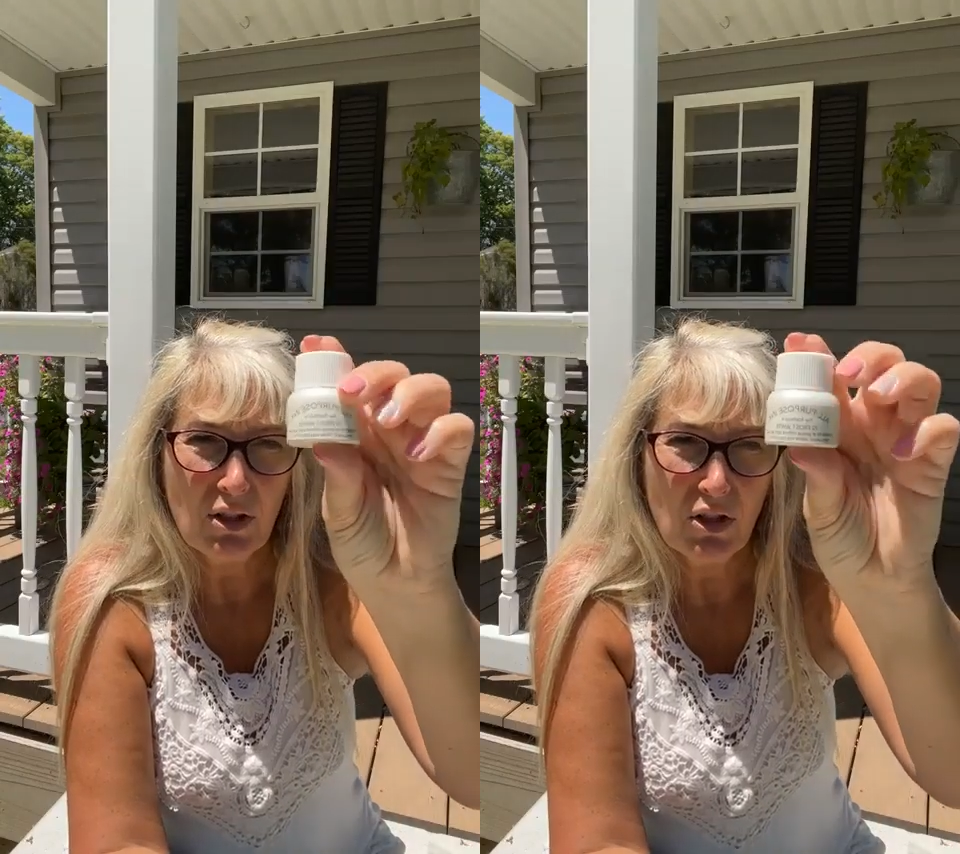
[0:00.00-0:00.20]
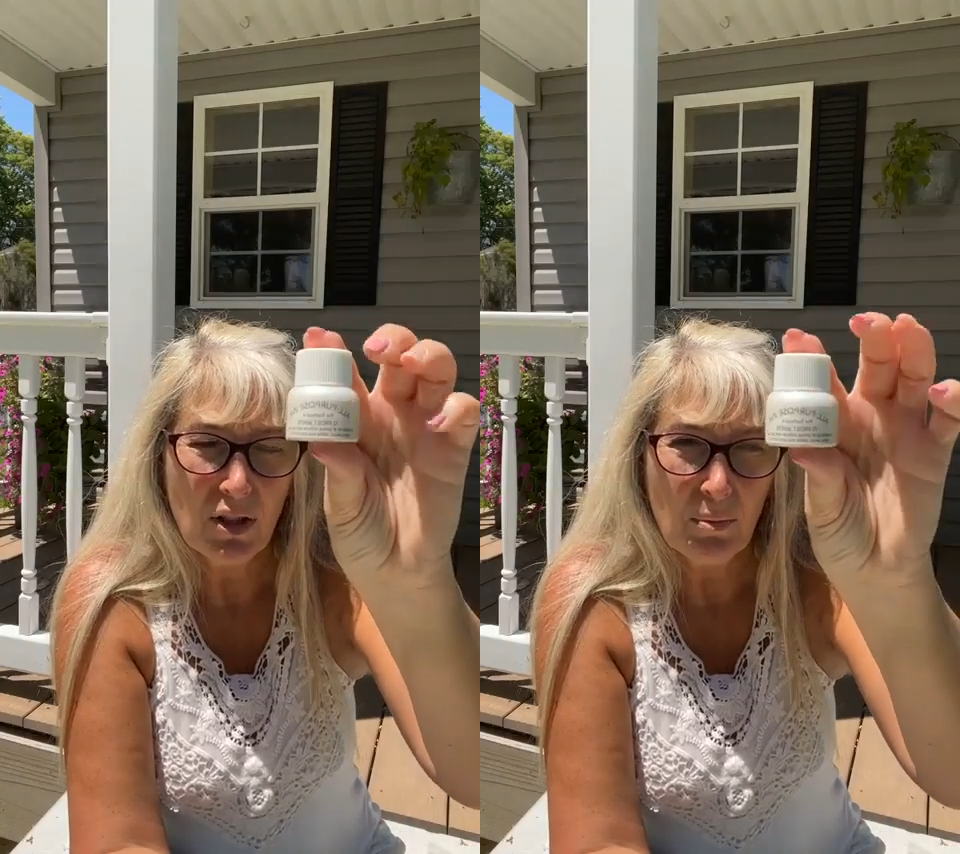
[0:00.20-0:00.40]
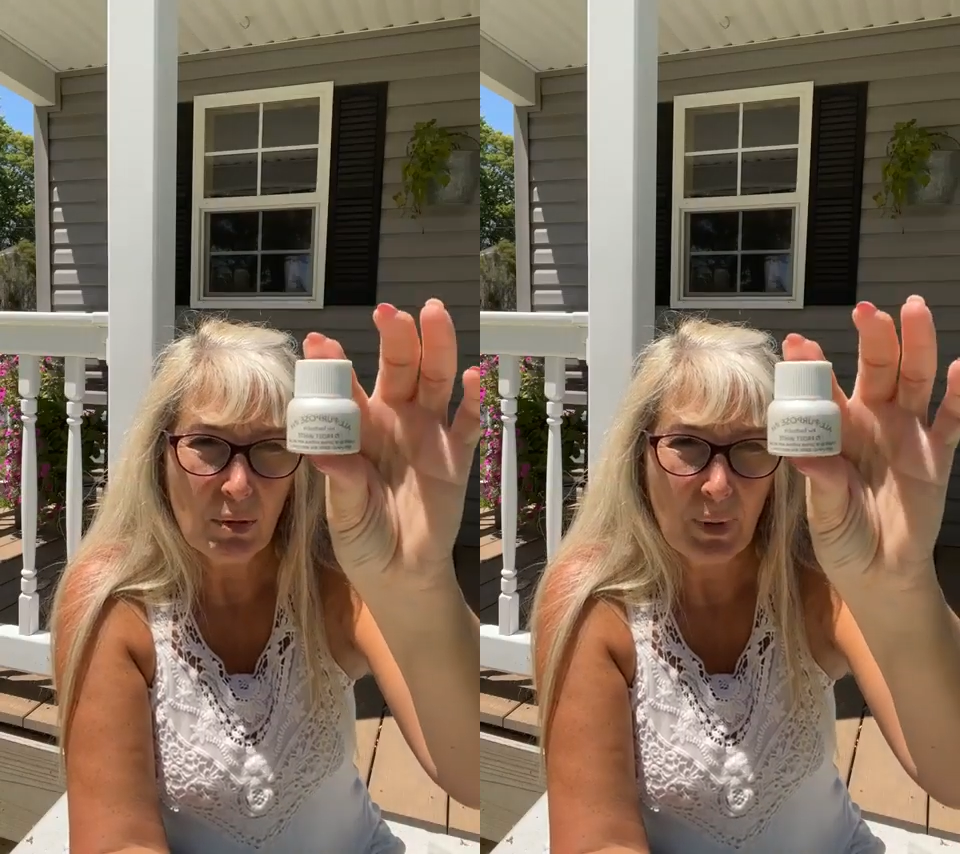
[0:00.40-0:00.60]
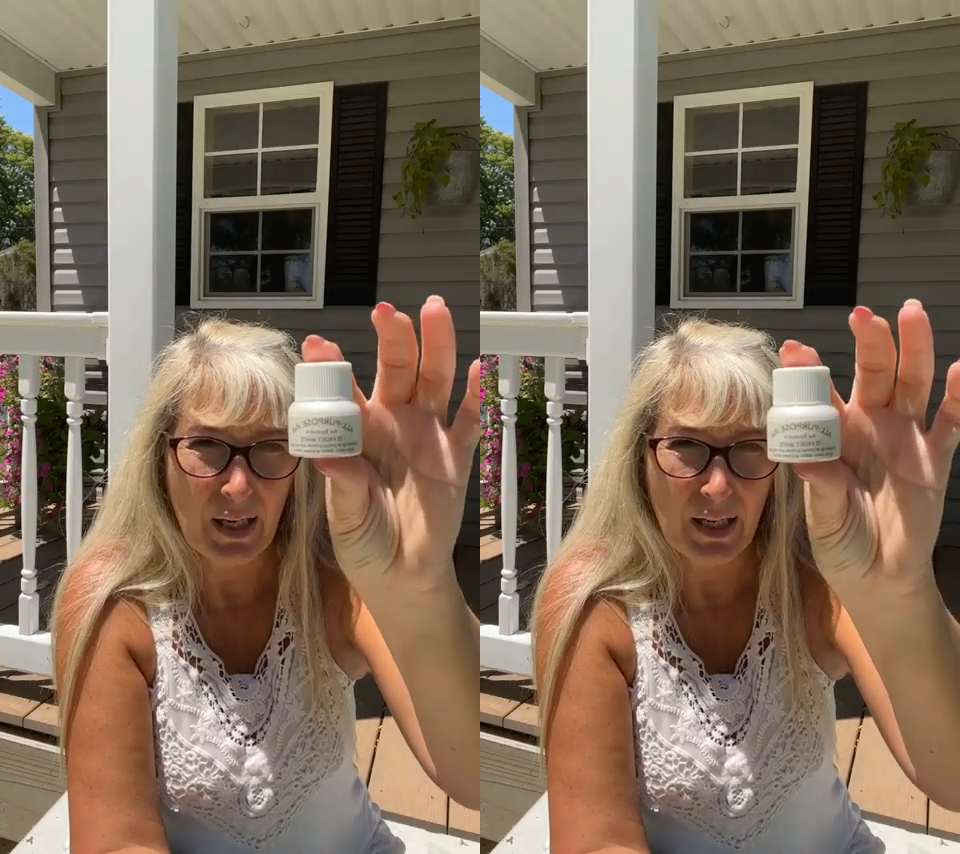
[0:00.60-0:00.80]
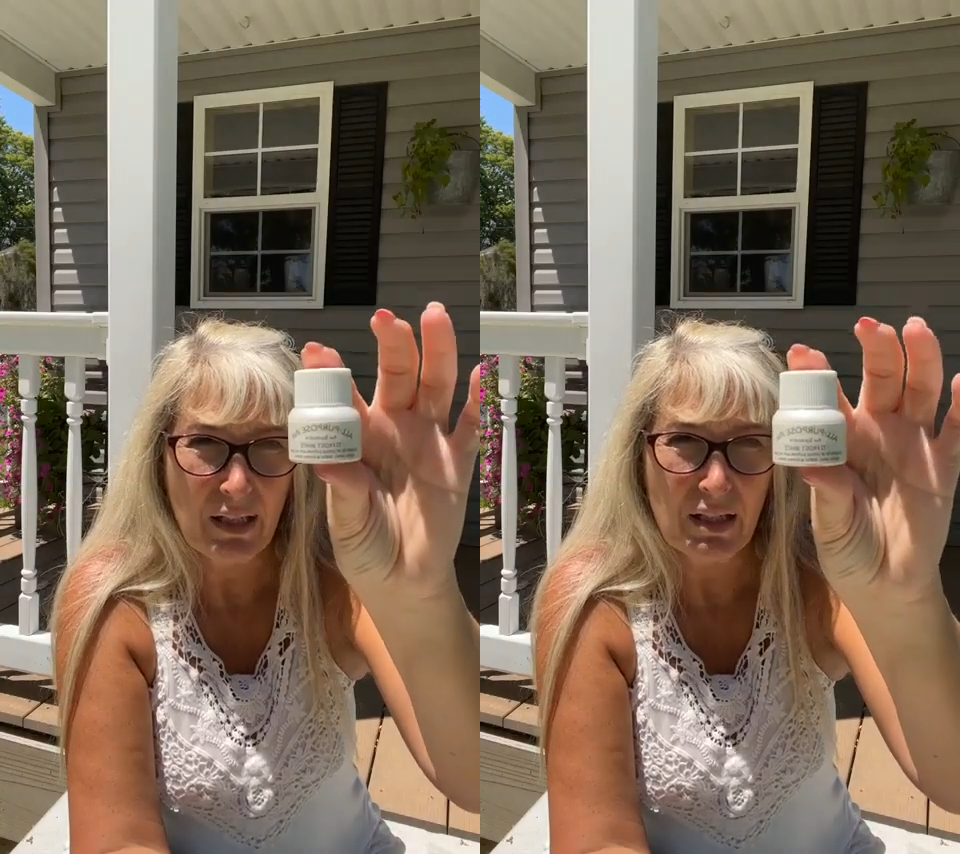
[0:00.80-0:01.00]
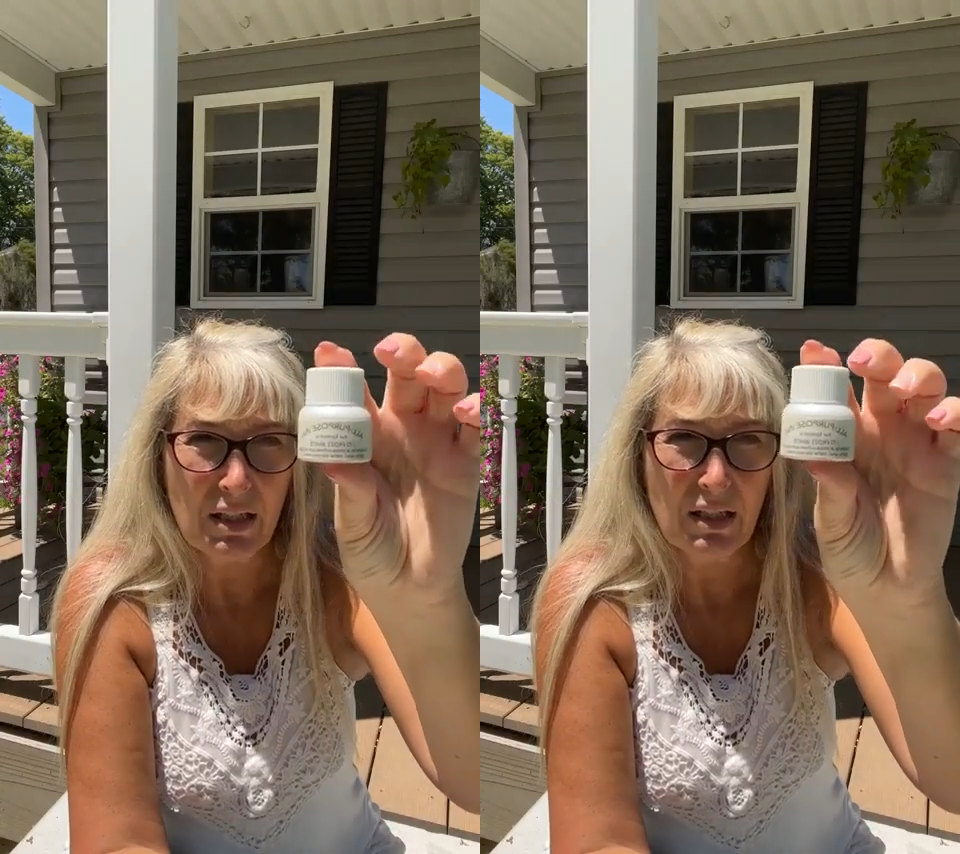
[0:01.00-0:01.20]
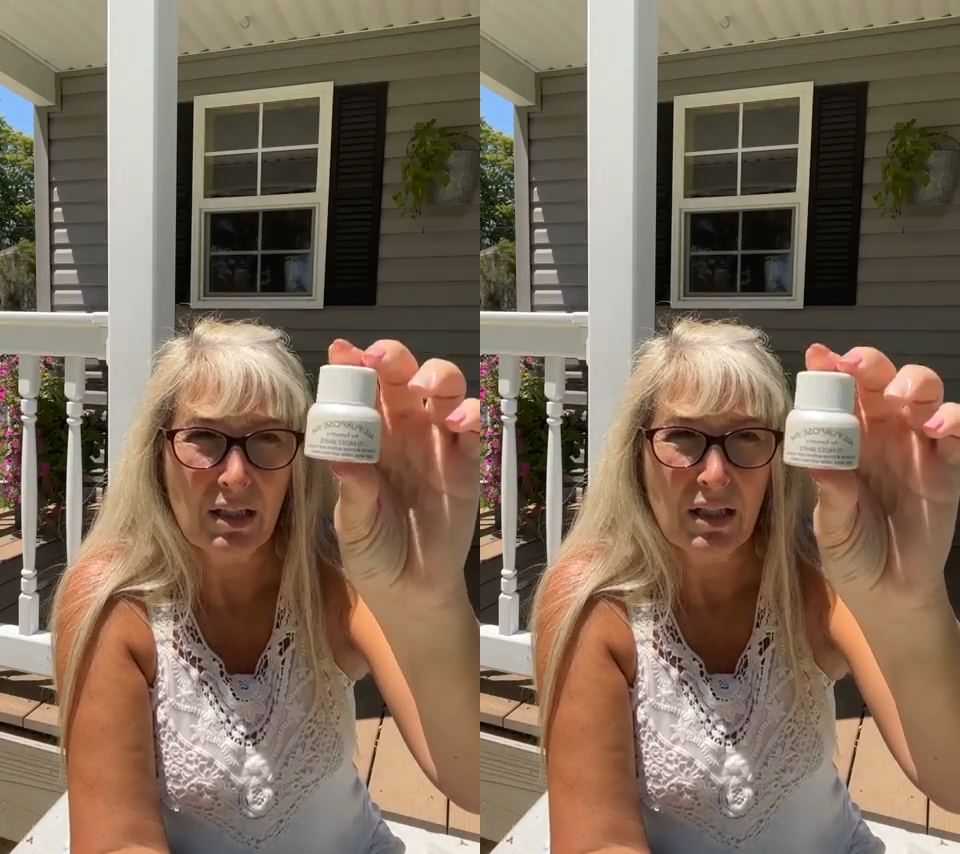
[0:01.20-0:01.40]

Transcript: Shimmer paint.